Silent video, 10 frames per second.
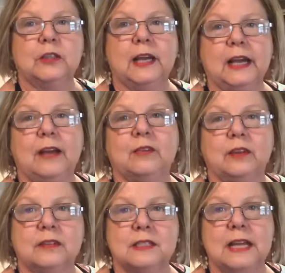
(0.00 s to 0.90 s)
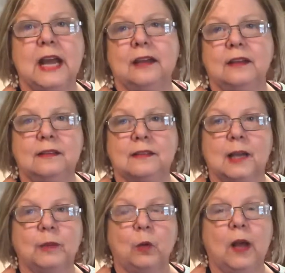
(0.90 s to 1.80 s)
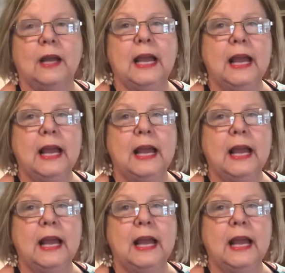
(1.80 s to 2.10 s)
that I have a snack anytime I want.